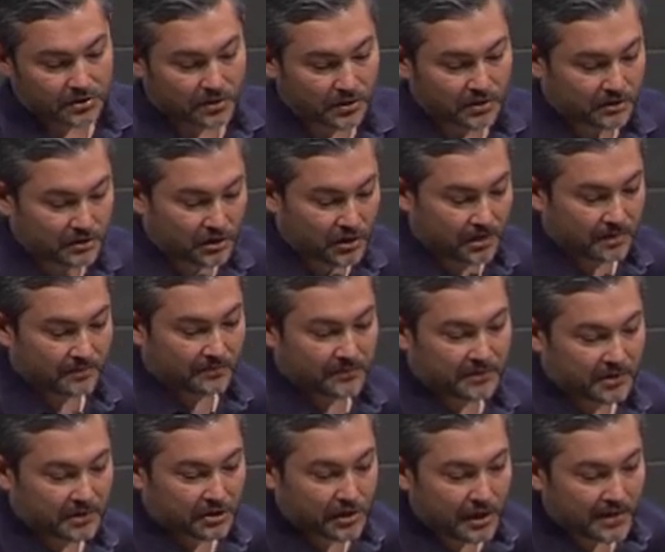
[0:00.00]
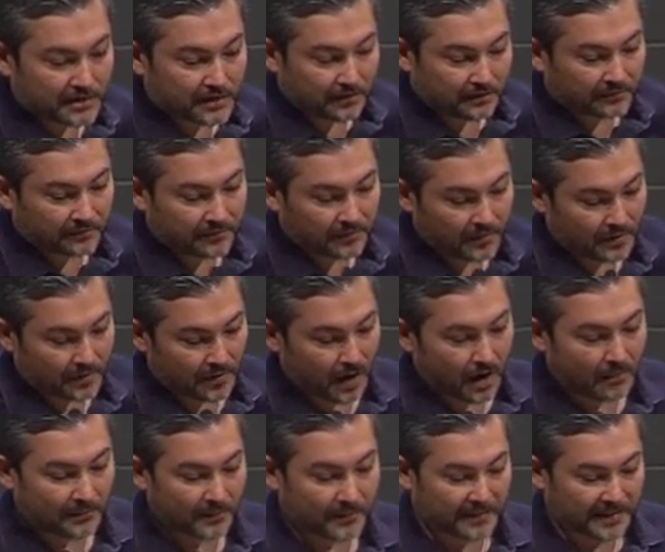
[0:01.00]
the agenda that
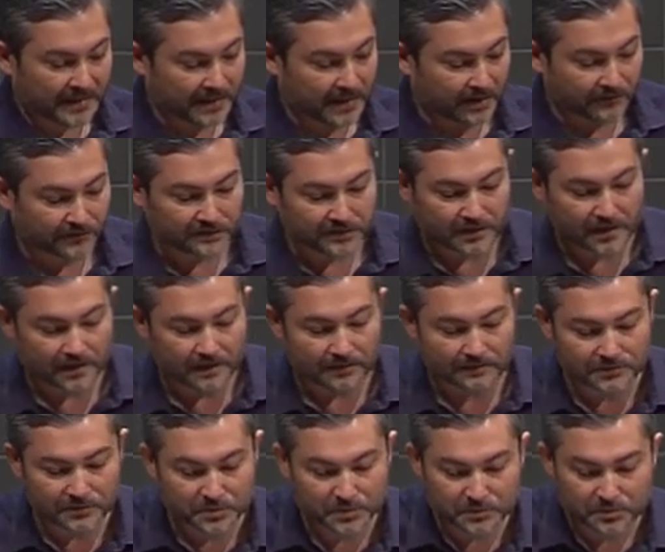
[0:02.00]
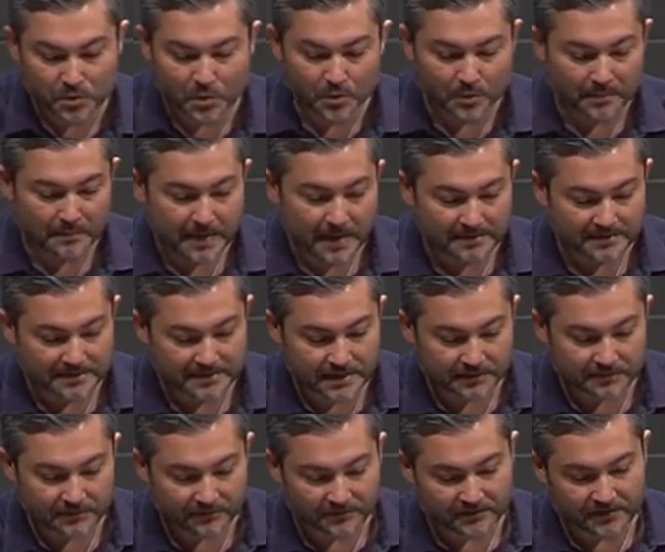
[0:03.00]
I'm going to be covering today, I'm going to be talking about some
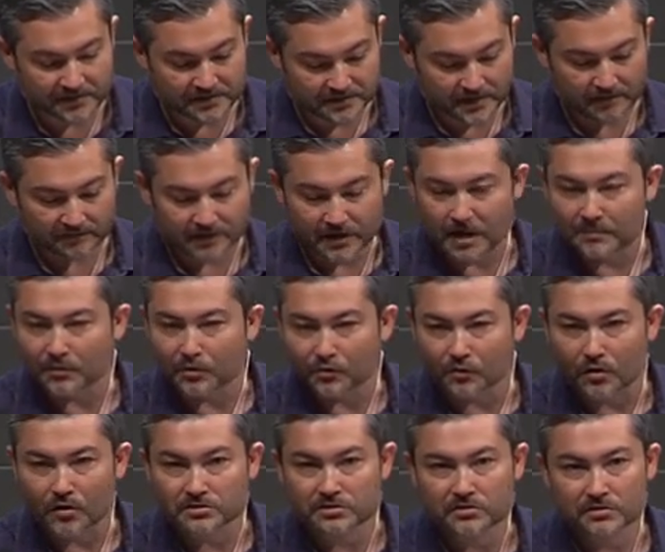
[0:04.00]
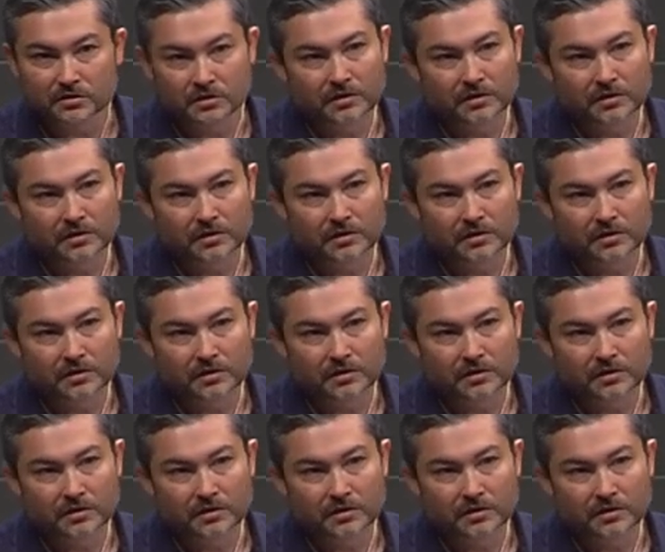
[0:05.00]
of the things that I've come across